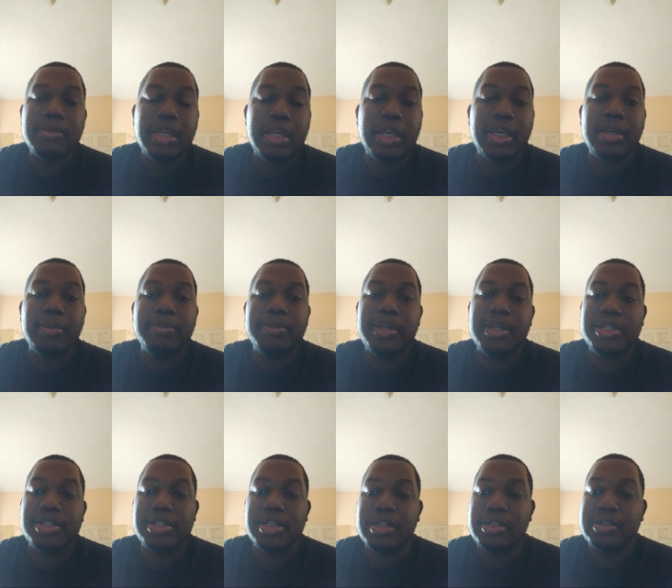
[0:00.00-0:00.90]
A
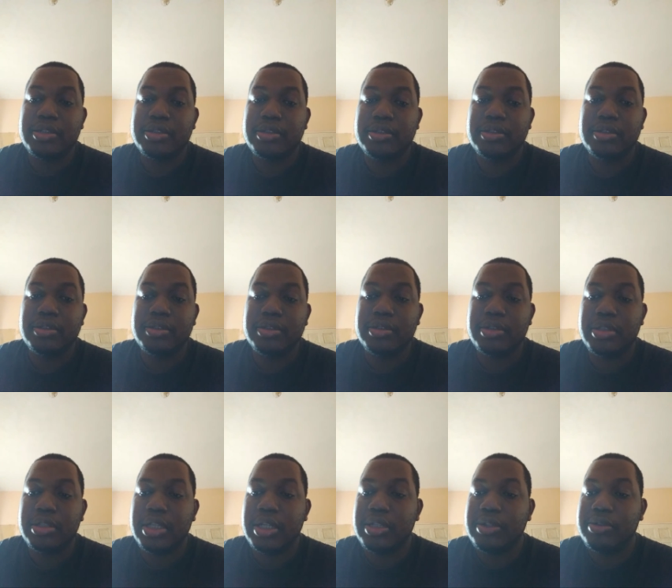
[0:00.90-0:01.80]
major,
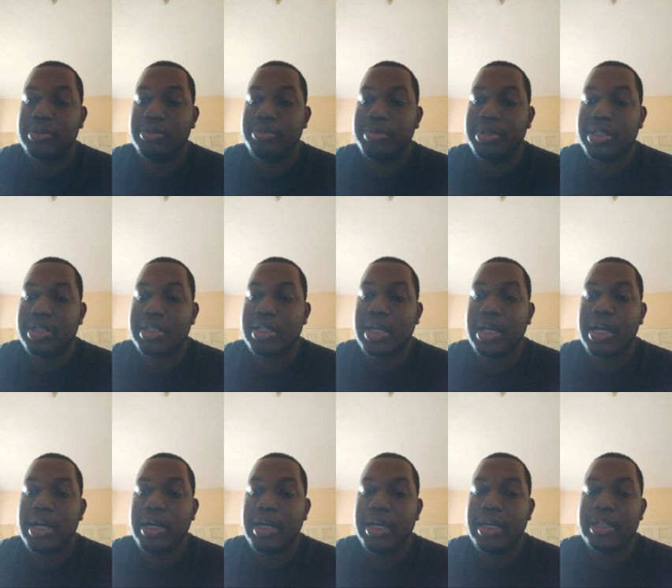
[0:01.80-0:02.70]
me just
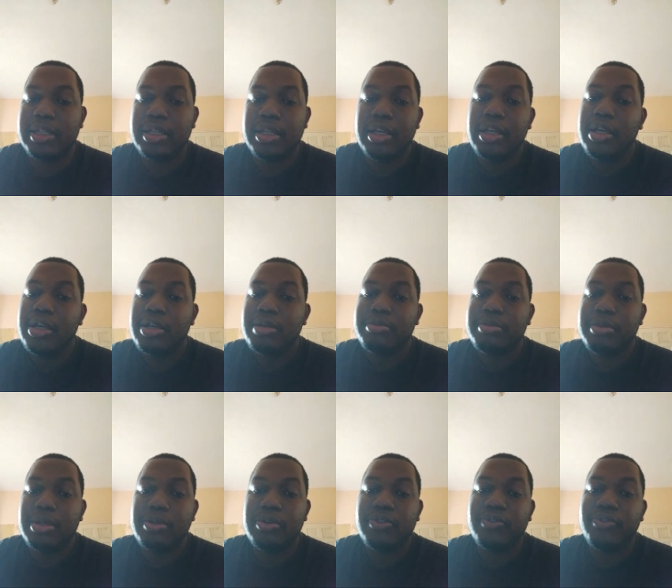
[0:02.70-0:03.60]
alright. I
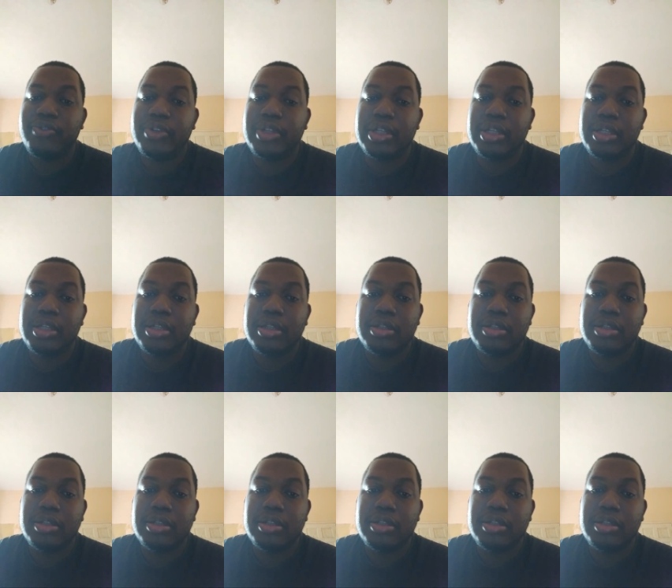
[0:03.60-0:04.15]
look for the